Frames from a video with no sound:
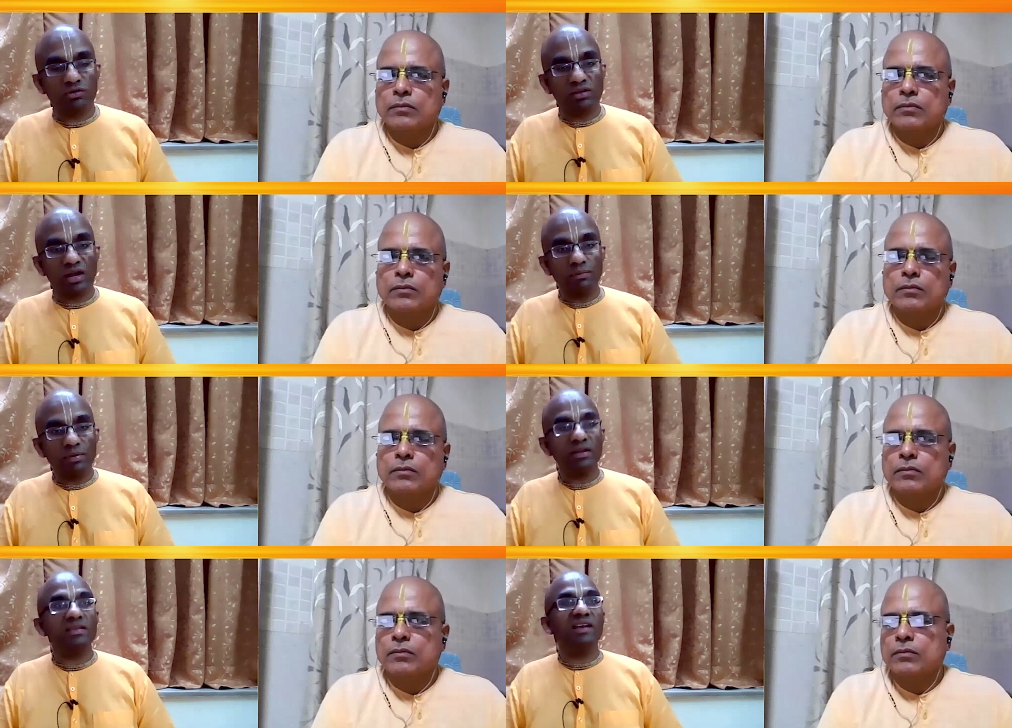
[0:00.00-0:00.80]
Speaker 1: in that, but
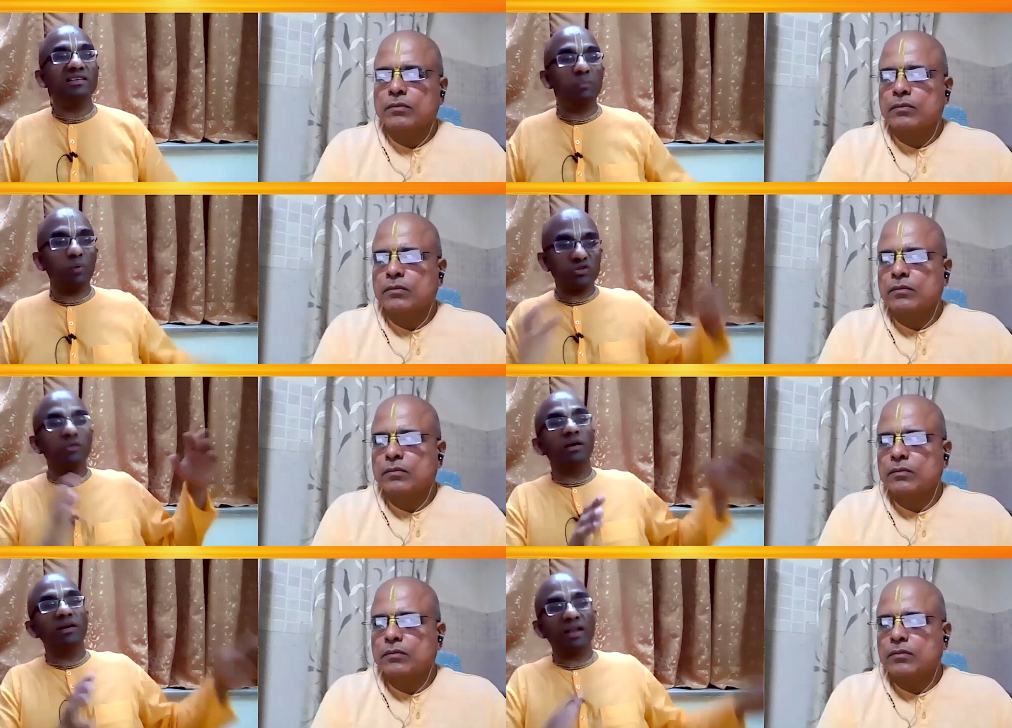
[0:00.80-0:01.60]
there is a
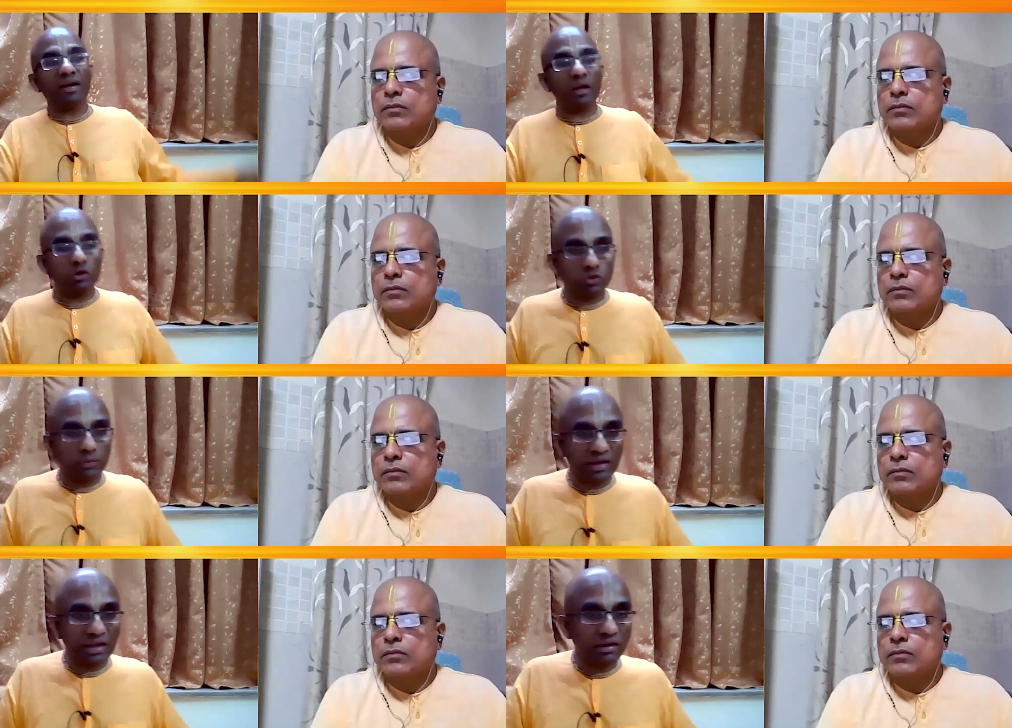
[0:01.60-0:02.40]
possibility that can also be
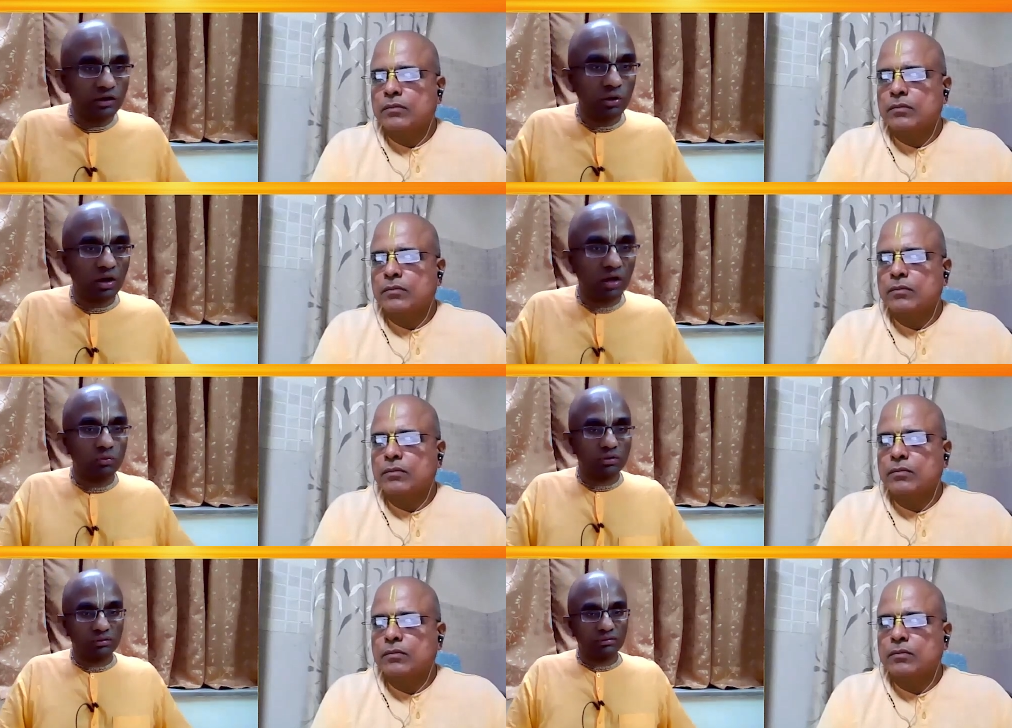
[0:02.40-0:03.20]
taken into account.
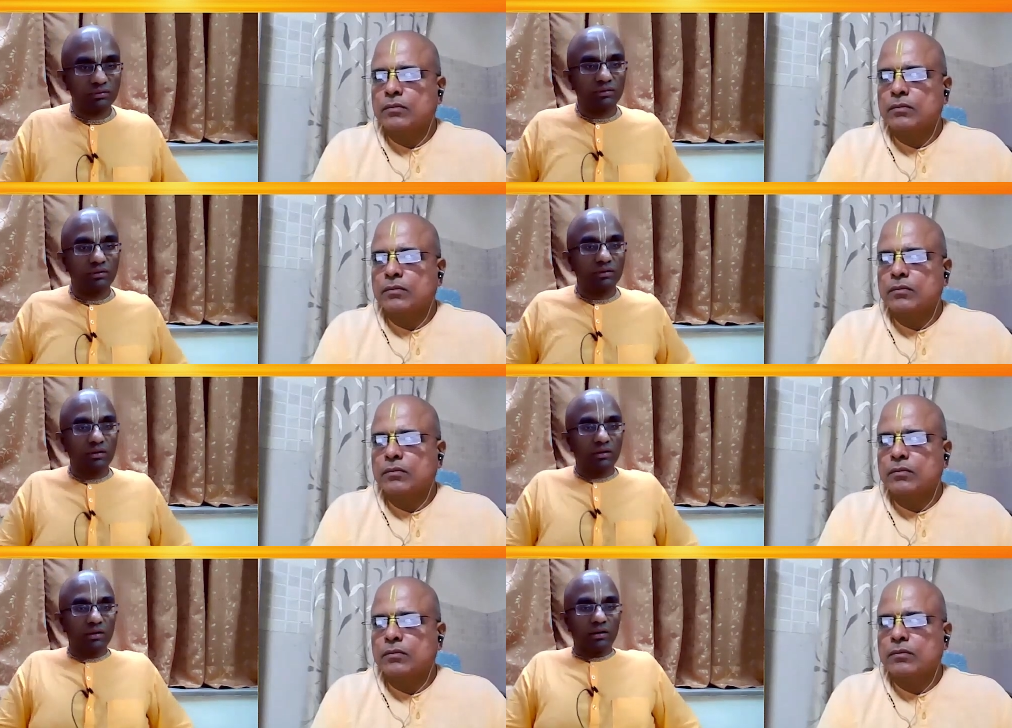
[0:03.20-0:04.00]

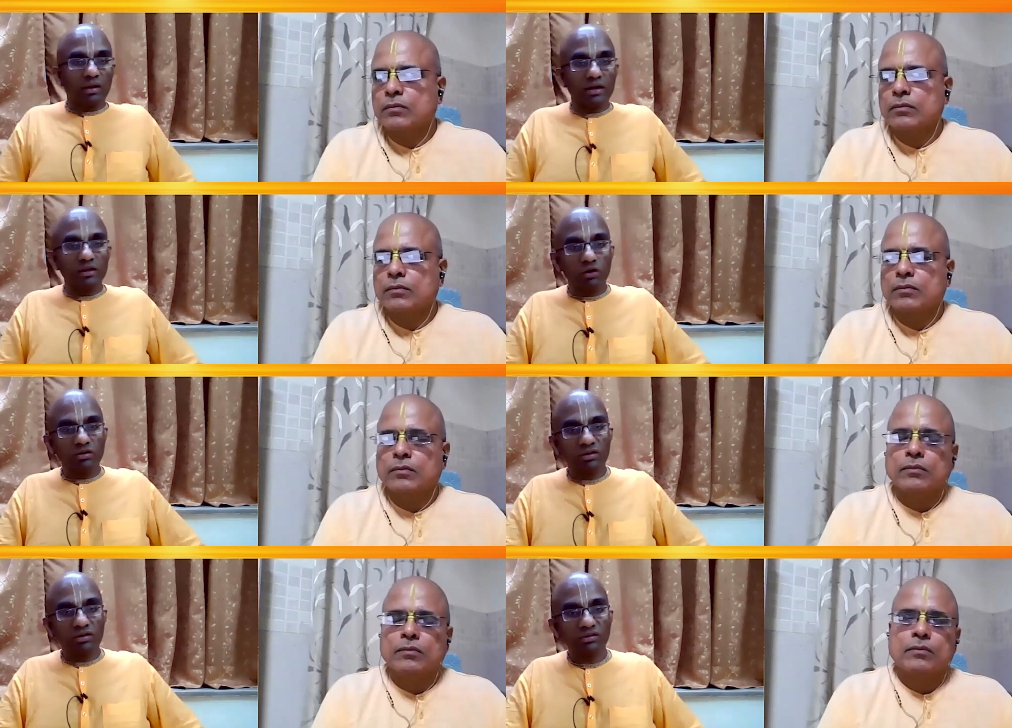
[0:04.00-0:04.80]
Any thought
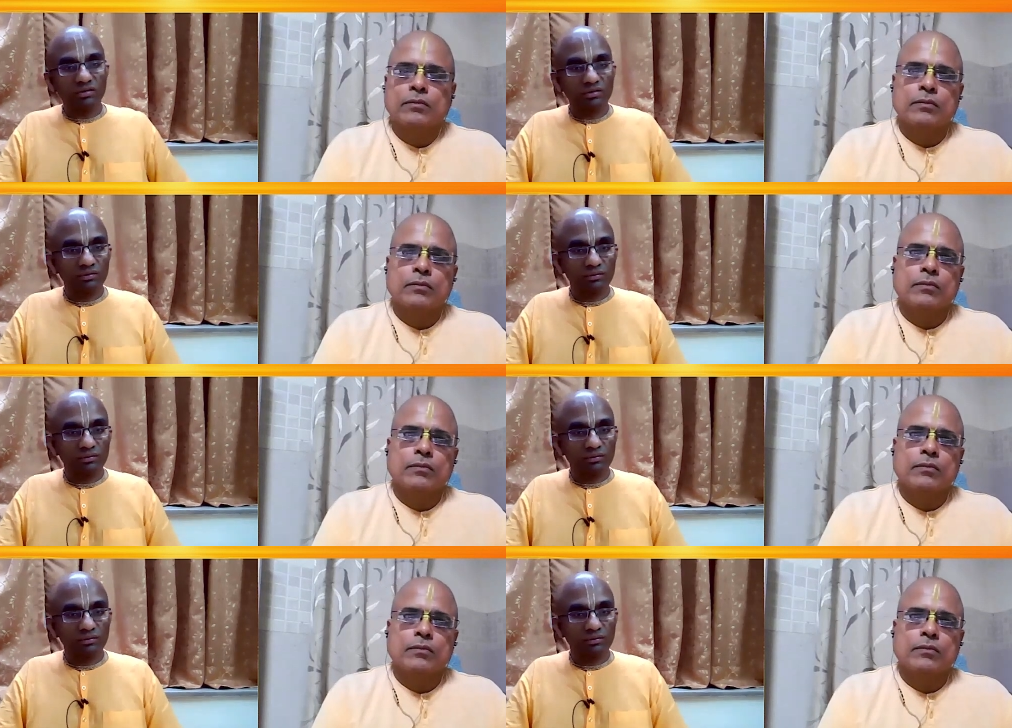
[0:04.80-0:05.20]
in this?